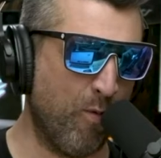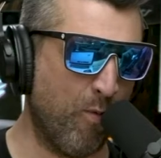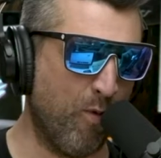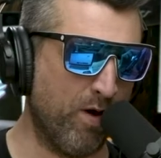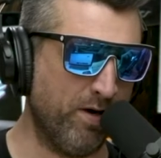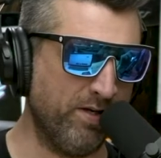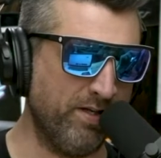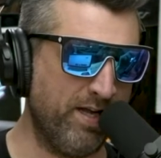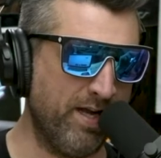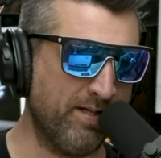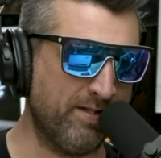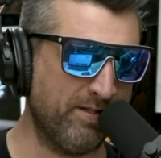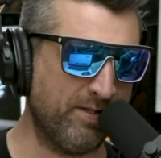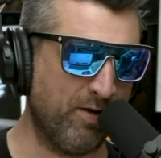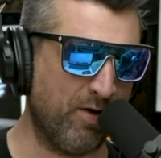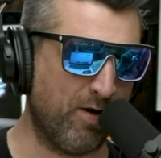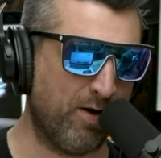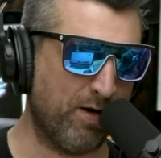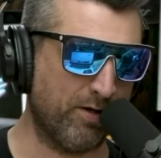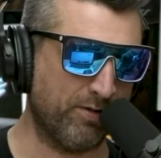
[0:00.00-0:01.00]
One gets
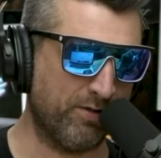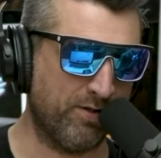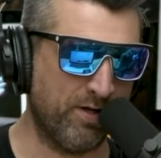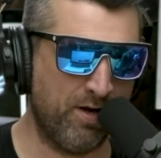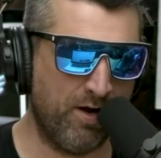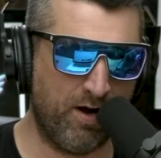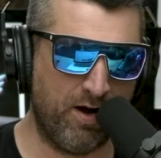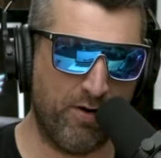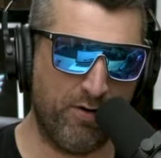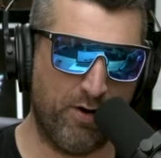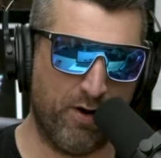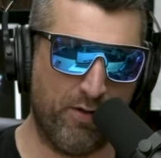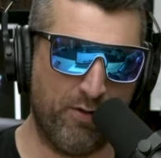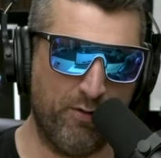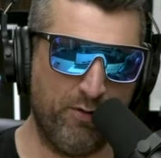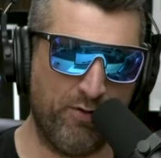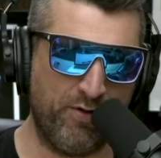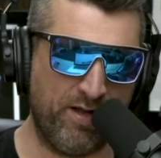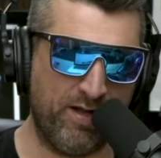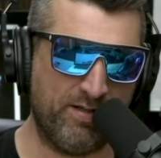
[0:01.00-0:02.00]
lost.
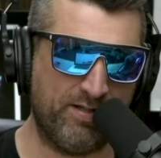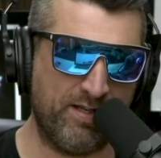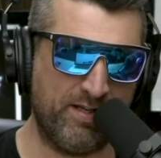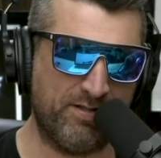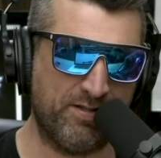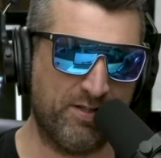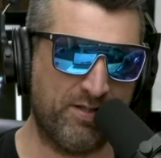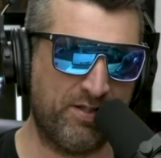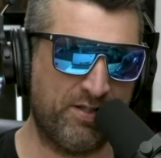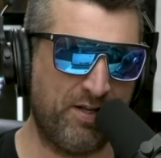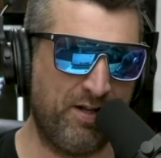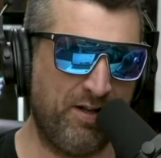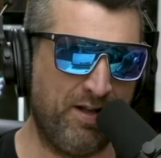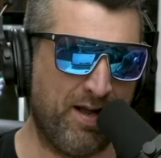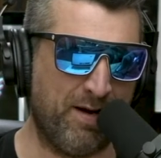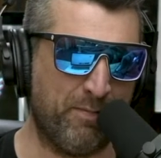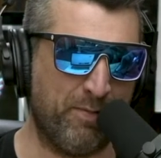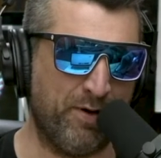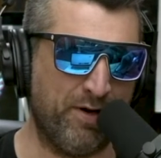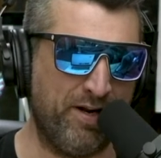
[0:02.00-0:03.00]
Another thinks he's a
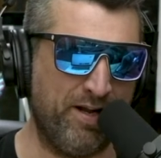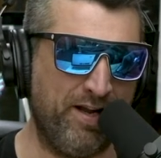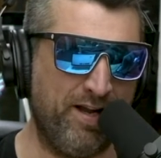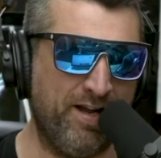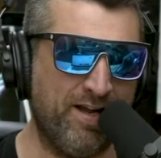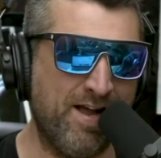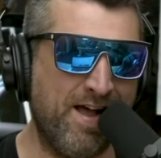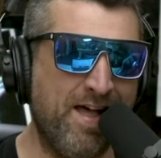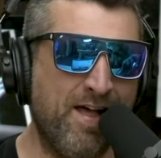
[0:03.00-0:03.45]
celebrity.